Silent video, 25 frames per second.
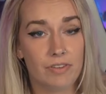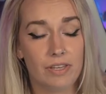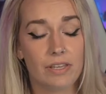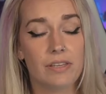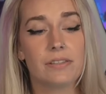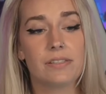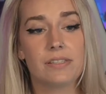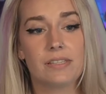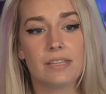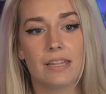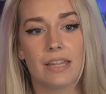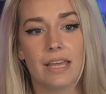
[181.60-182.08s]

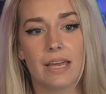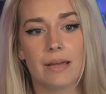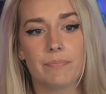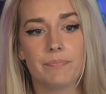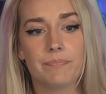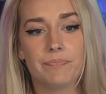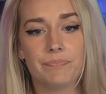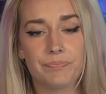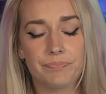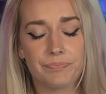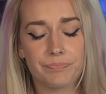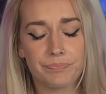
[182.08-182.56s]
feels to
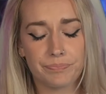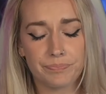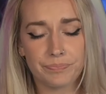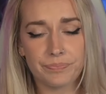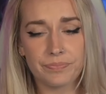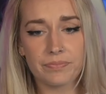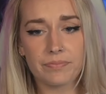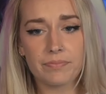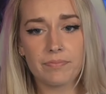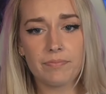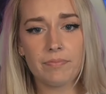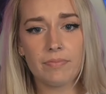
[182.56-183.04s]
them.
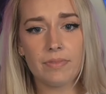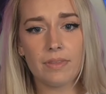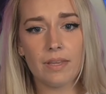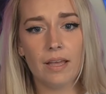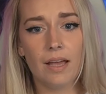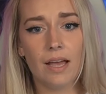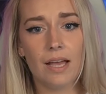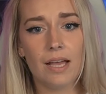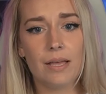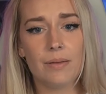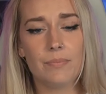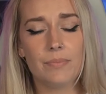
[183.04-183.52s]

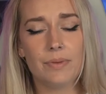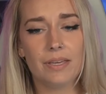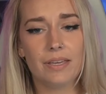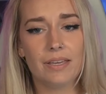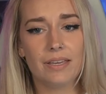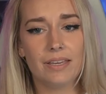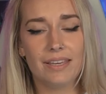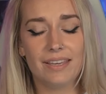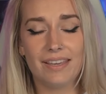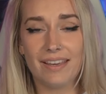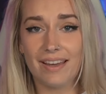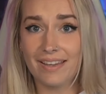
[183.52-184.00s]
Um,
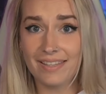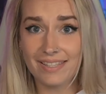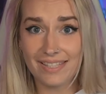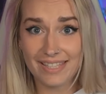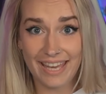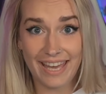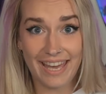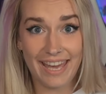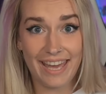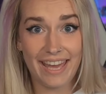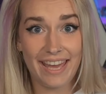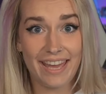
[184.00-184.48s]

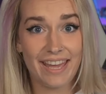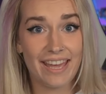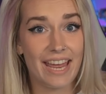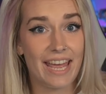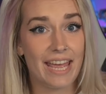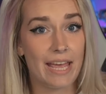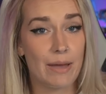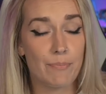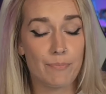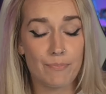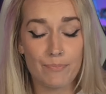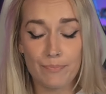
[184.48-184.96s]
Yasuke,
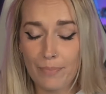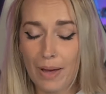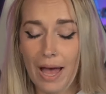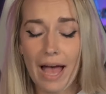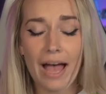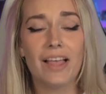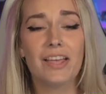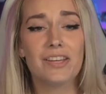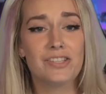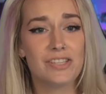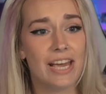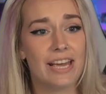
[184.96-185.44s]
I
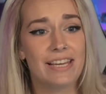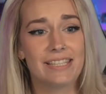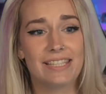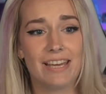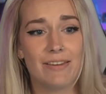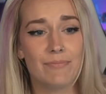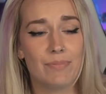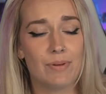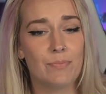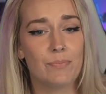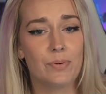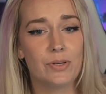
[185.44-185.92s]

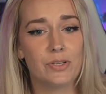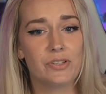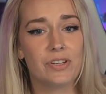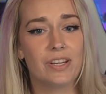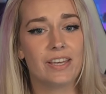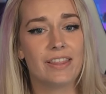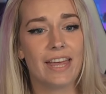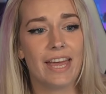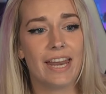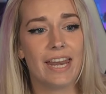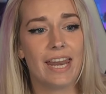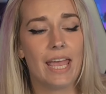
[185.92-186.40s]
apologize, I've been
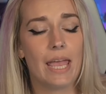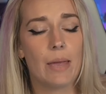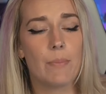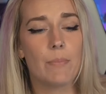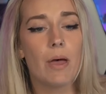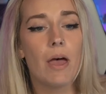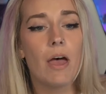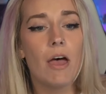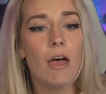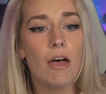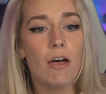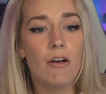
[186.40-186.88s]
butchering that
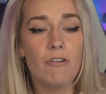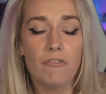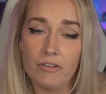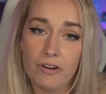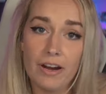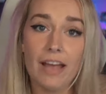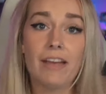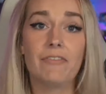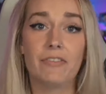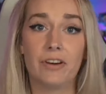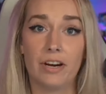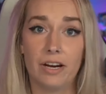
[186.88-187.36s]
name
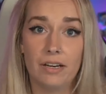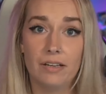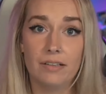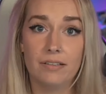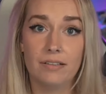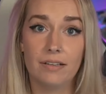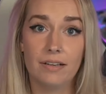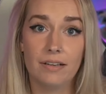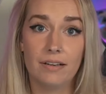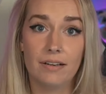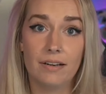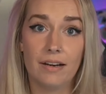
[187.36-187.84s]
forever.
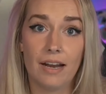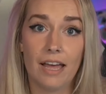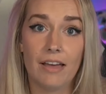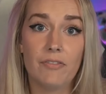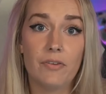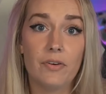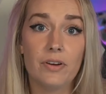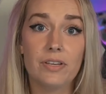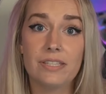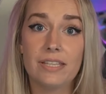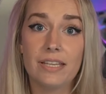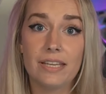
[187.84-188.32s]

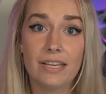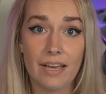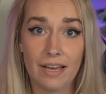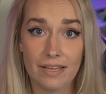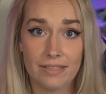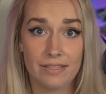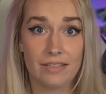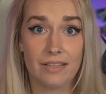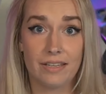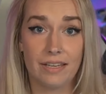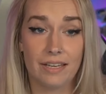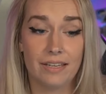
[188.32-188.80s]
I've always said
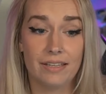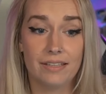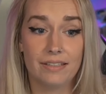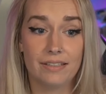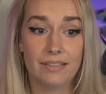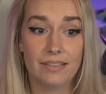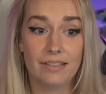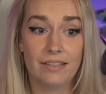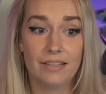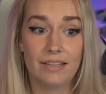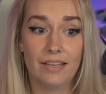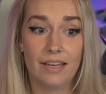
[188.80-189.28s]
Yasuka.
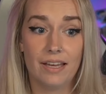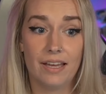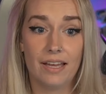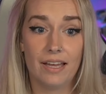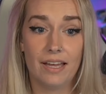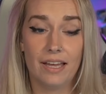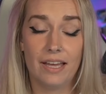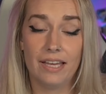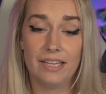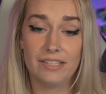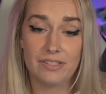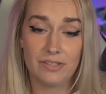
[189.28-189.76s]

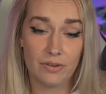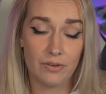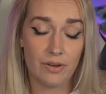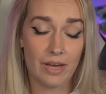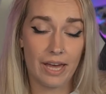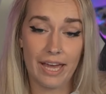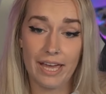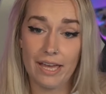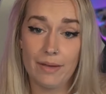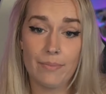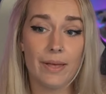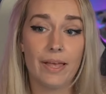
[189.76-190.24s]
Uh, so
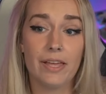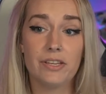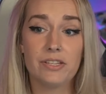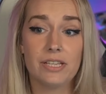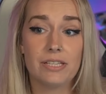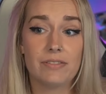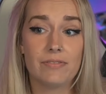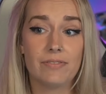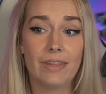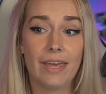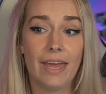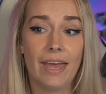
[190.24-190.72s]
I
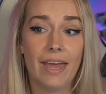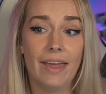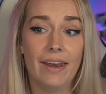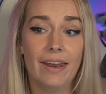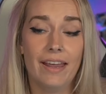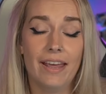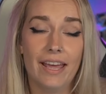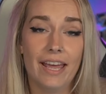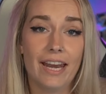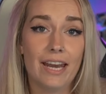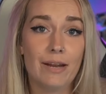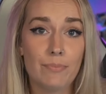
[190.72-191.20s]
apologize for
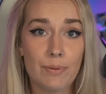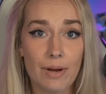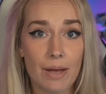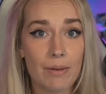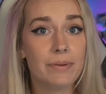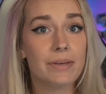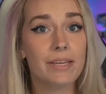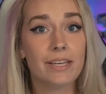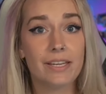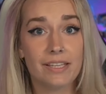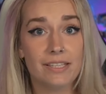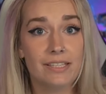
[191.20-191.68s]
that. And I'm
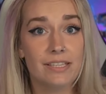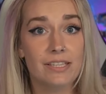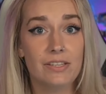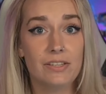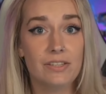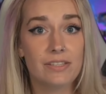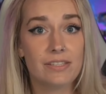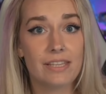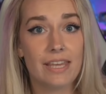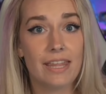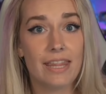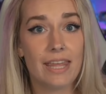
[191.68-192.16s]
probably going to
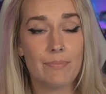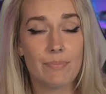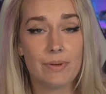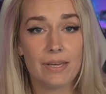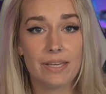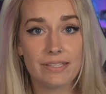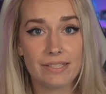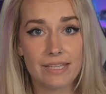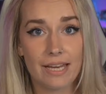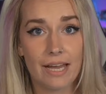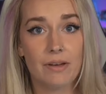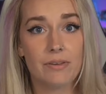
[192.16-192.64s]
continue to say that
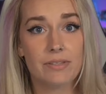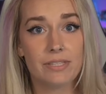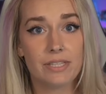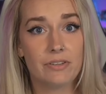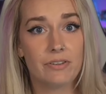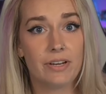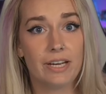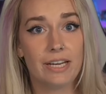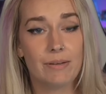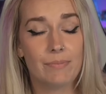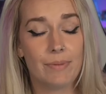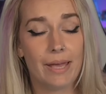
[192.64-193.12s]
because now it's
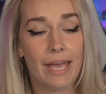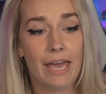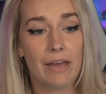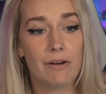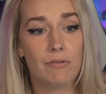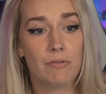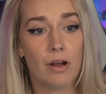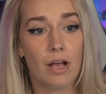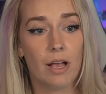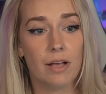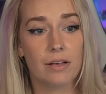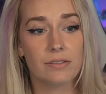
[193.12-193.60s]
ingrained in my
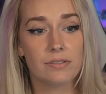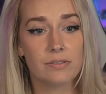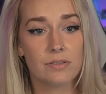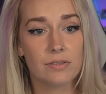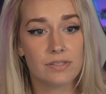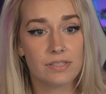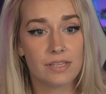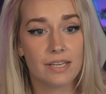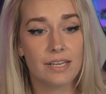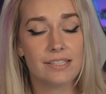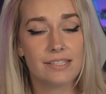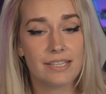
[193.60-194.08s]
head wrong.
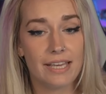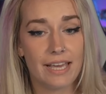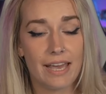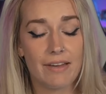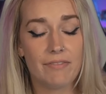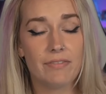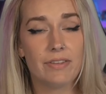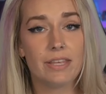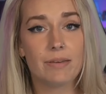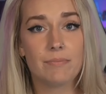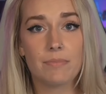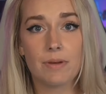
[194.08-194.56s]
So it's going to
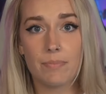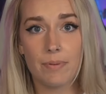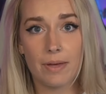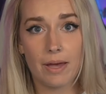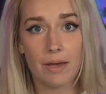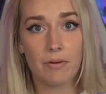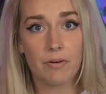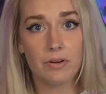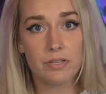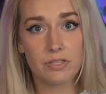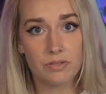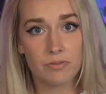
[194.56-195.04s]
take everything in my
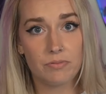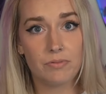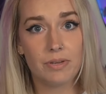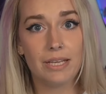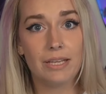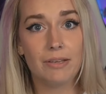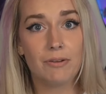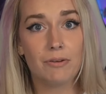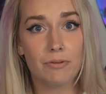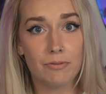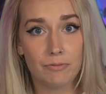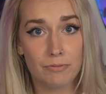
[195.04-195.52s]
power to
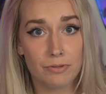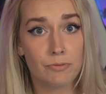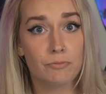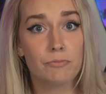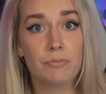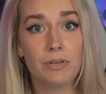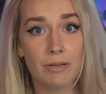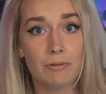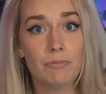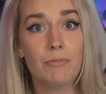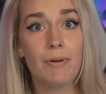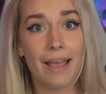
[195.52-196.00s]
re
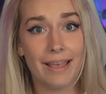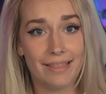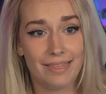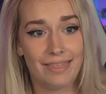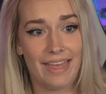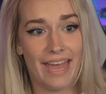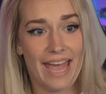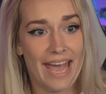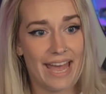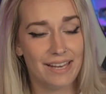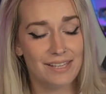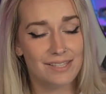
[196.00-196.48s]

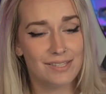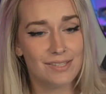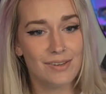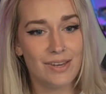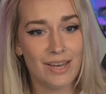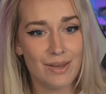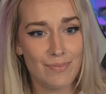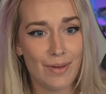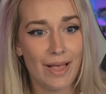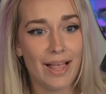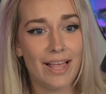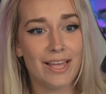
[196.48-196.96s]
rewrite that.
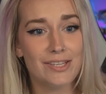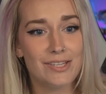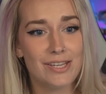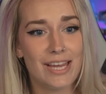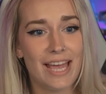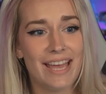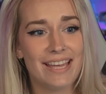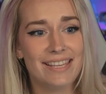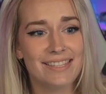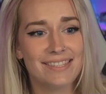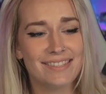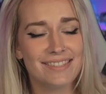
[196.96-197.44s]
So I
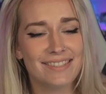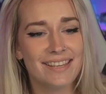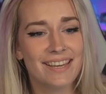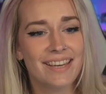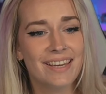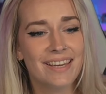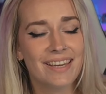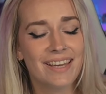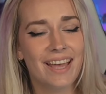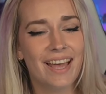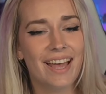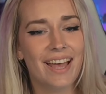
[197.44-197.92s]
apologize
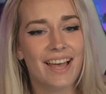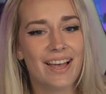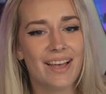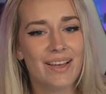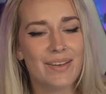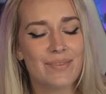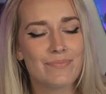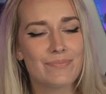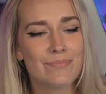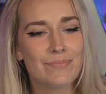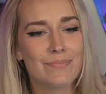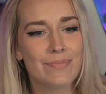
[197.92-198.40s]

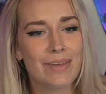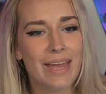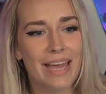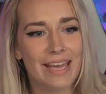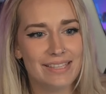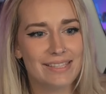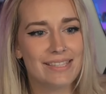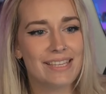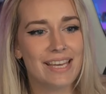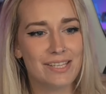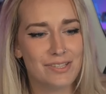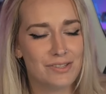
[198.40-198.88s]
um,
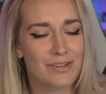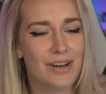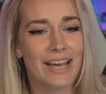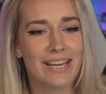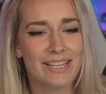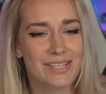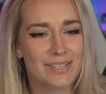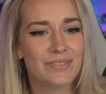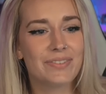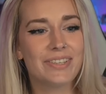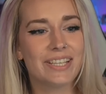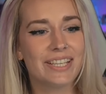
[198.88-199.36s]
as I
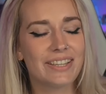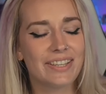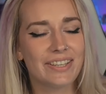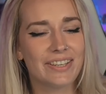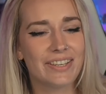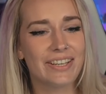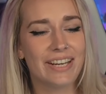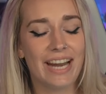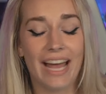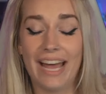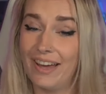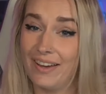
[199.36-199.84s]
try to
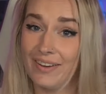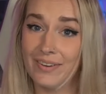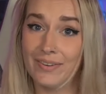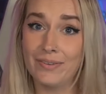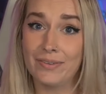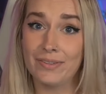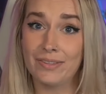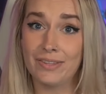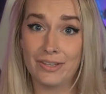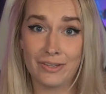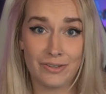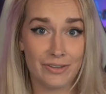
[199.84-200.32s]
relearn
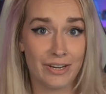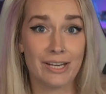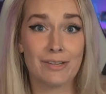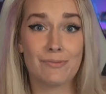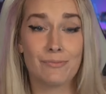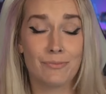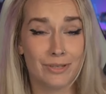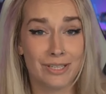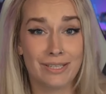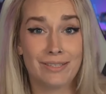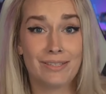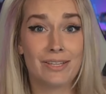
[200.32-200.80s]
how the
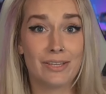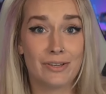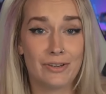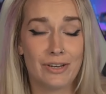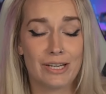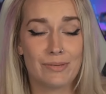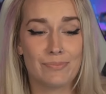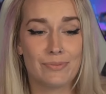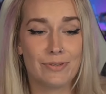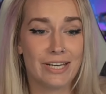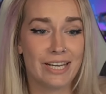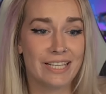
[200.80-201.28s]
correct what the
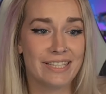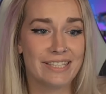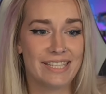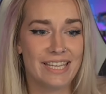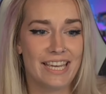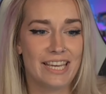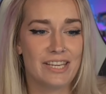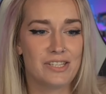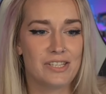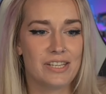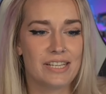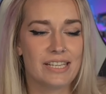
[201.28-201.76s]
correct
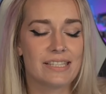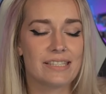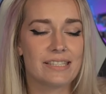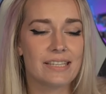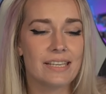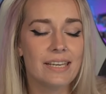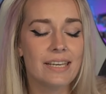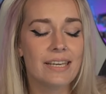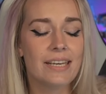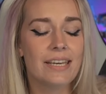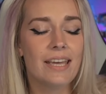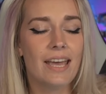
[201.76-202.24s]
pronunciation
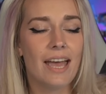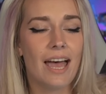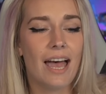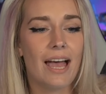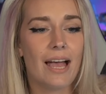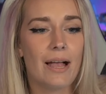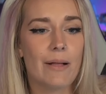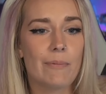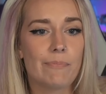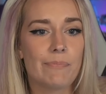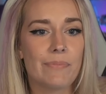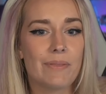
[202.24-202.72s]
is.
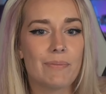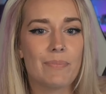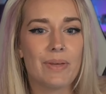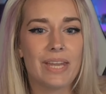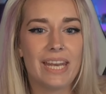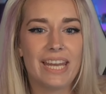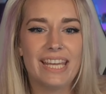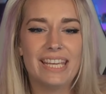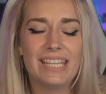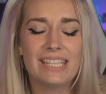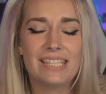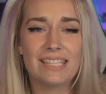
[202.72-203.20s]
Um,
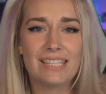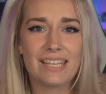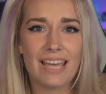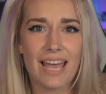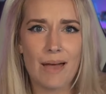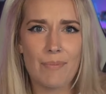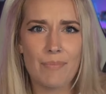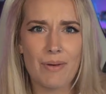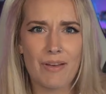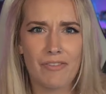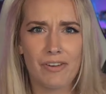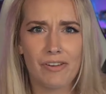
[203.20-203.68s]
but his
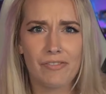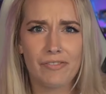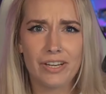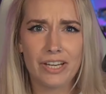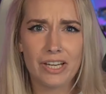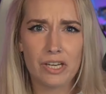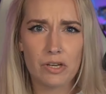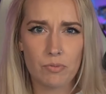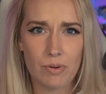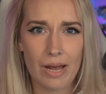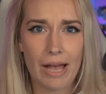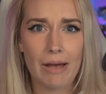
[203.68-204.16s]
combat felt
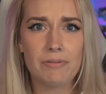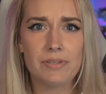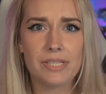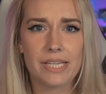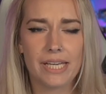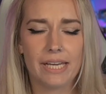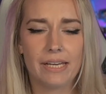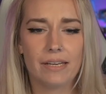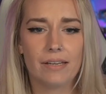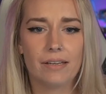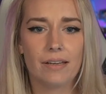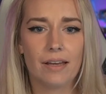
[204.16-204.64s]
very
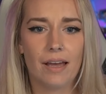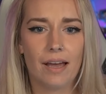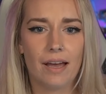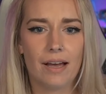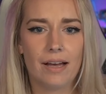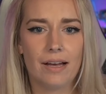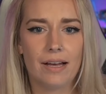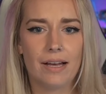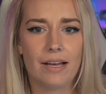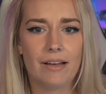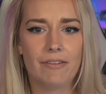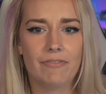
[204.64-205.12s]
grounded,
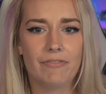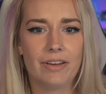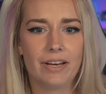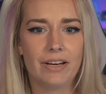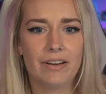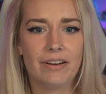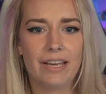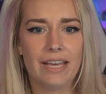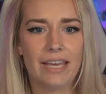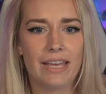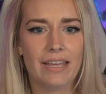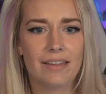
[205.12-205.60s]
uh,
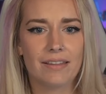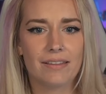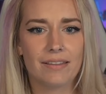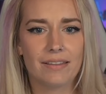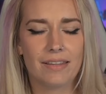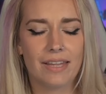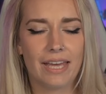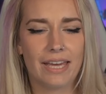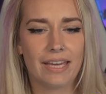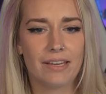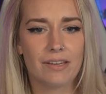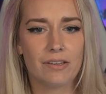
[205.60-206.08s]
very
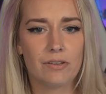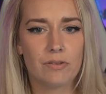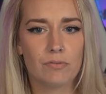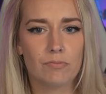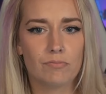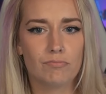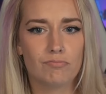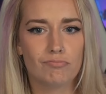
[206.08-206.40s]
like